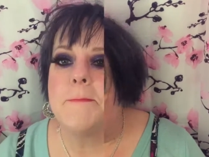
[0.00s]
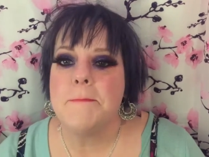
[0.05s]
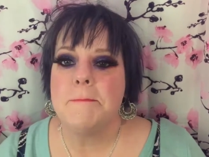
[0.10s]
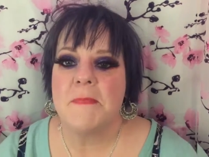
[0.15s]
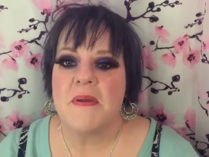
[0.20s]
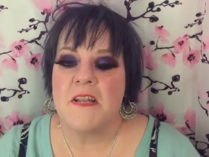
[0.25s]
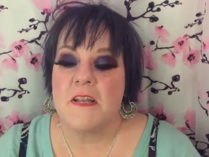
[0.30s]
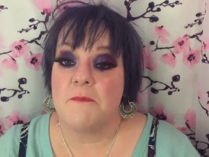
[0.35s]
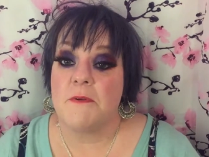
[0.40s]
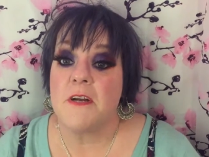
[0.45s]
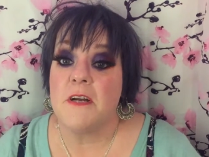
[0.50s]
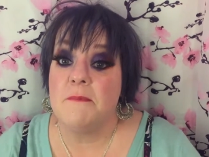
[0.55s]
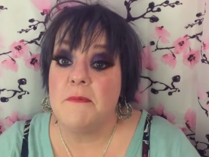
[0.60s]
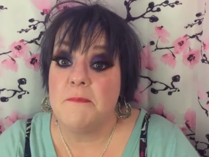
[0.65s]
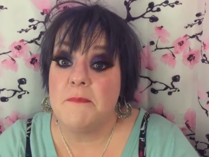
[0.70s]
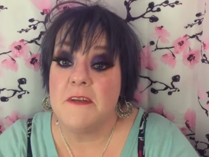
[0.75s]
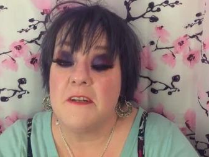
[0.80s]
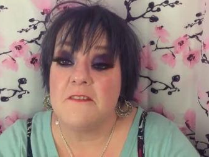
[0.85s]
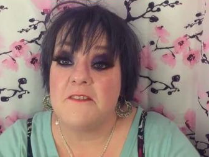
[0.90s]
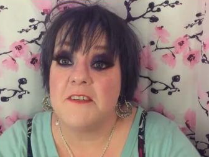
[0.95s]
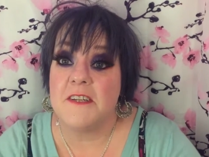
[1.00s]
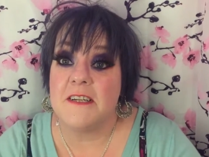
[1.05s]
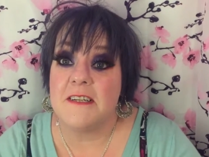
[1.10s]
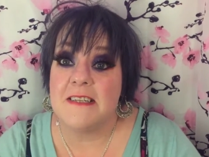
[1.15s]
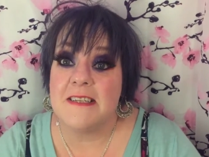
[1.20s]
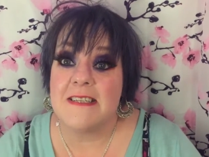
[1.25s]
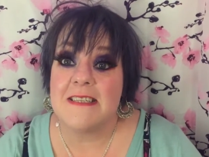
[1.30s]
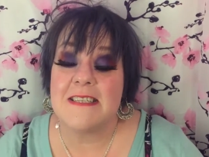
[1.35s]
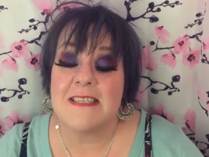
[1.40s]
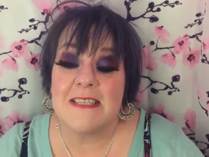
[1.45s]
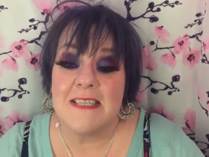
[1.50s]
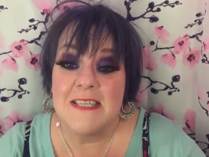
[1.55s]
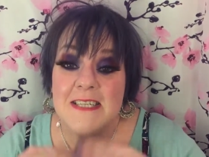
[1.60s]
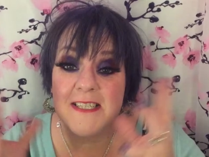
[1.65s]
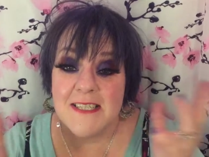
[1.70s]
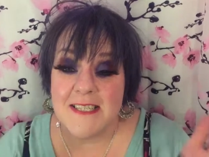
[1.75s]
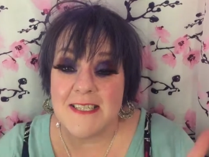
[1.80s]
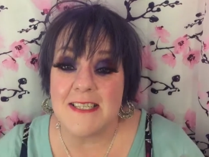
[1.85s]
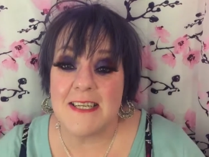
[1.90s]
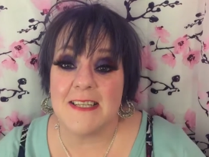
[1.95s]
And there we go, my beautiful darlings.
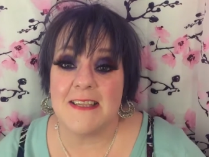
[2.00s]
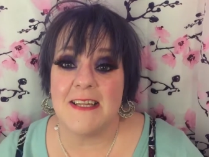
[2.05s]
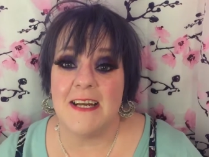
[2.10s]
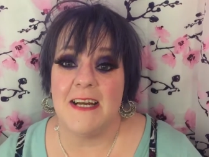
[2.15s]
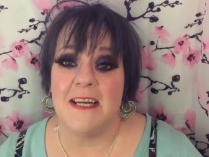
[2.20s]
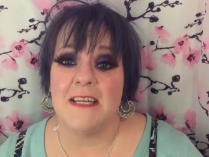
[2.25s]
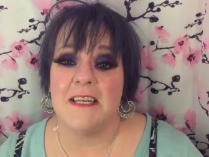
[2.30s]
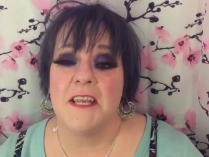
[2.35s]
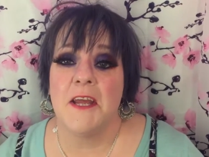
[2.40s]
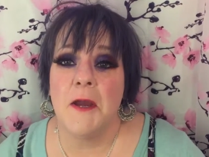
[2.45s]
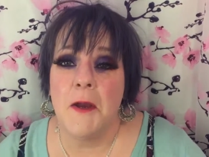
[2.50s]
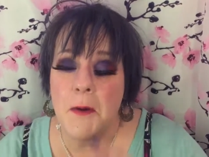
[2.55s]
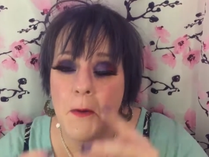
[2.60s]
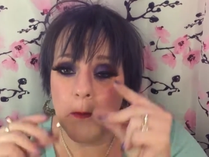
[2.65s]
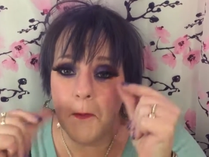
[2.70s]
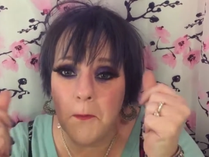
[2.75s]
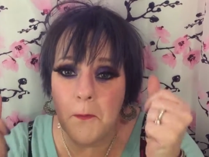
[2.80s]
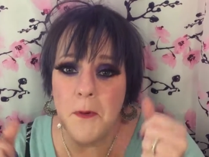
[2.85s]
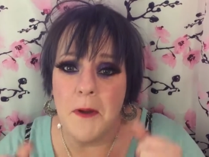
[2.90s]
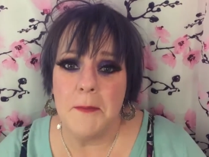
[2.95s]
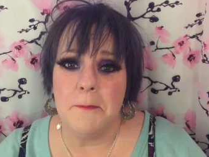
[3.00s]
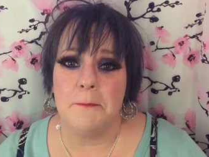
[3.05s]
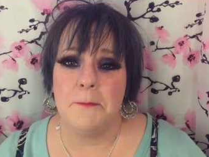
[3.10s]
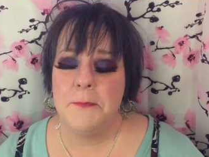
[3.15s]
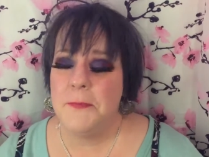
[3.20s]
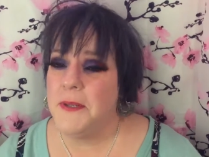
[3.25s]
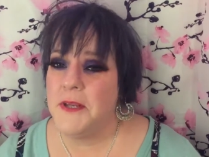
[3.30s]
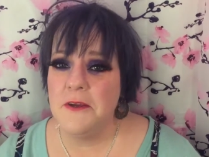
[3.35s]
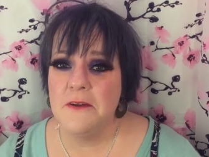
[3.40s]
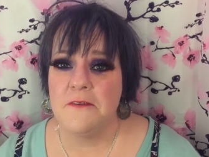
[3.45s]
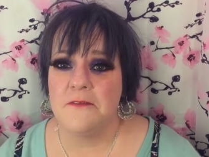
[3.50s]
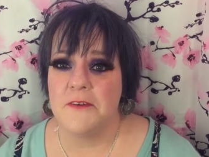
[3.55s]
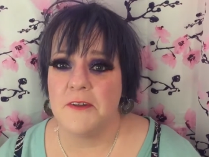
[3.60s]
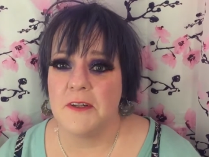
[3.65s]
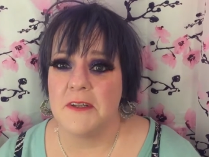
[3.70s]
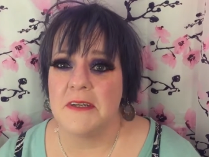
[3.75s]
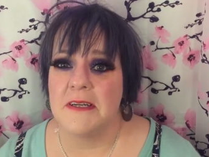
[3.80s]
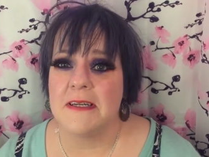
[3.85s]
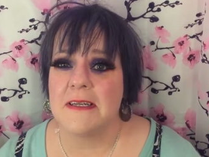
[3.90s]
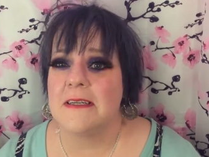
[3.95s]
Just like that. One
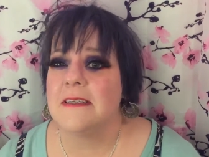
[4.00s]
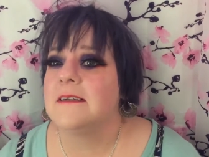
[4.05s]
beautiful look.